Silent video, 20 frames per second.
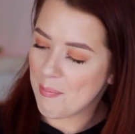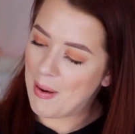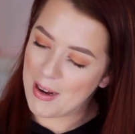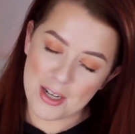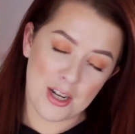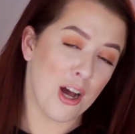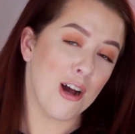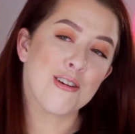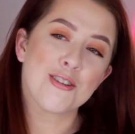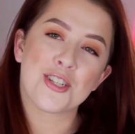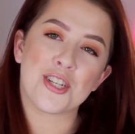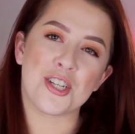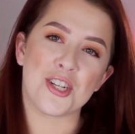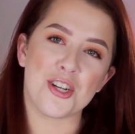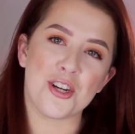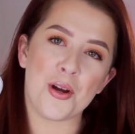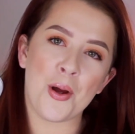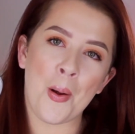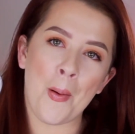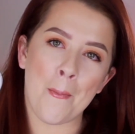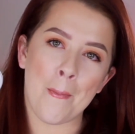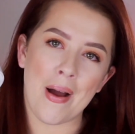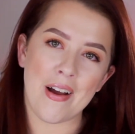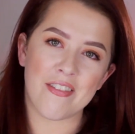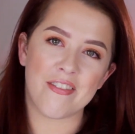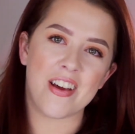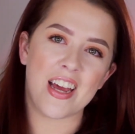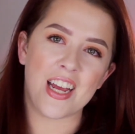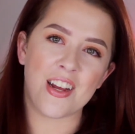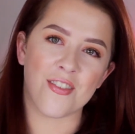My go-to,
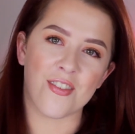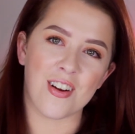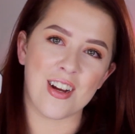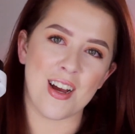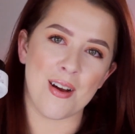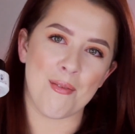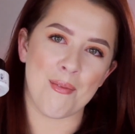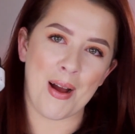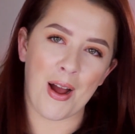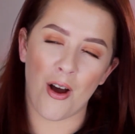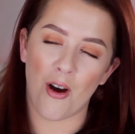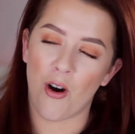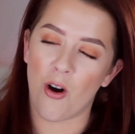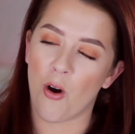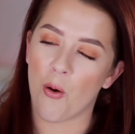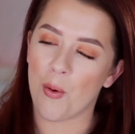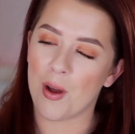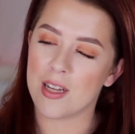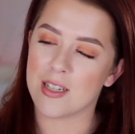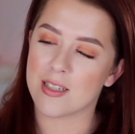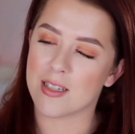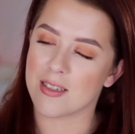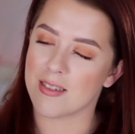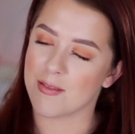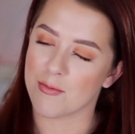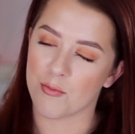my favorite, my always